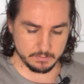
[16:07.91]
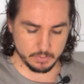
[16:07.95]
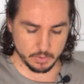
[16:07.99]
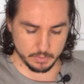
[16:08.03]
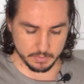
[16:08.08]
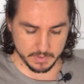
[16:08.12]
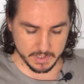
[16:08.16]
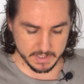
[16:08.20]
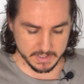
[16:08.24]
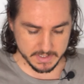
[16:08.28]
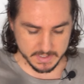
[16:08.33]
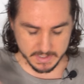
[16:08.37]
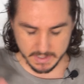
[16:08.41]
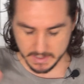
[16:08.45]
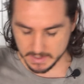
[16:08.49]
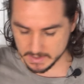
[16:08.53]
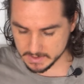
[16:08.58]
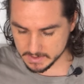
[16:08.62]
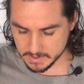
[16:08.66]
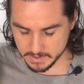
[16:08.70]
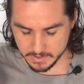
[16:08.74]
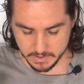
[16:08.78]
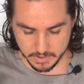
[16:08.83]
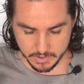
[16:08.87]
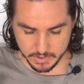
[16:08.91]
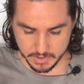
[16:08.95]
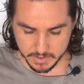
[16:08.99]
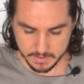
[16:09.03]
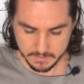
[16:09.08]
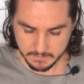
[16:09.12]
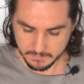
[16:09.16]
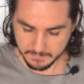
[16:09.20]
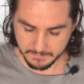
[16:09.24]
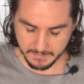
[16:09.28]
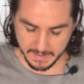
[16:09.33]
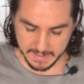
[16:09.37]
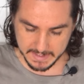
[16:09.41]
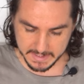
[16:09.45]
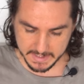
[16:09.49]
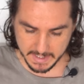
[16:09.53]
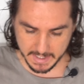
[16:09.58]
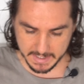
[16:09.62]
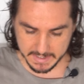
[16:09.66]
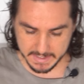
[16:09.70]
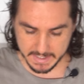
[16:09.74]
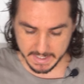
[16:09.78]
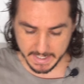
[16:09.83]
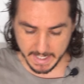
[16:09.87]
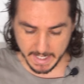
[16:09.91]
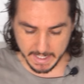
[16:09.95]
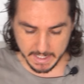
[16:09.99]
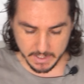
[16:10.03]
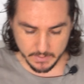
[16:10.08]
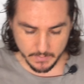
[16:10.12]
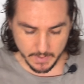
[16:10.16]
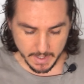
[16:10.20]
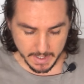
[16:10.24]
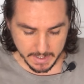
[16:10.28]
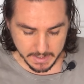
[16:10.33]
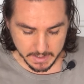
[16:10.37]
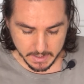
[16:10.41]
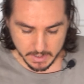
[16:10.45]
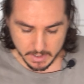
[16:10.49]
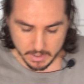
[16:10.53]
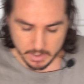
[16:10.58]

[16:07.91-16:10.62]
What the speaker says: Pumpkin seeds are just fantastic anyway.